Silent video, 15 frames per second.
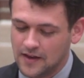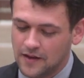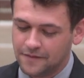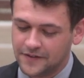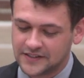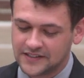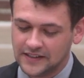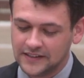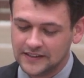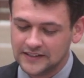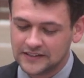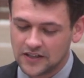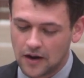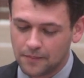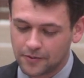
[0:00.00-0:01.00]

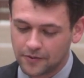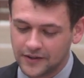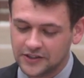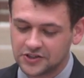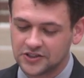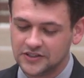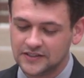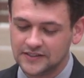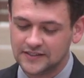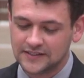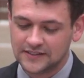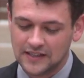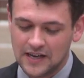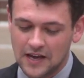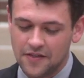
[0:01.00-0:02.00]
Facilities and
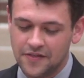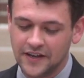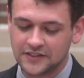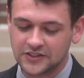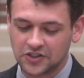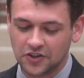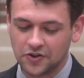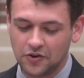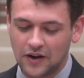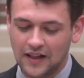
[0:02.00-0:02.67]
Operations, the External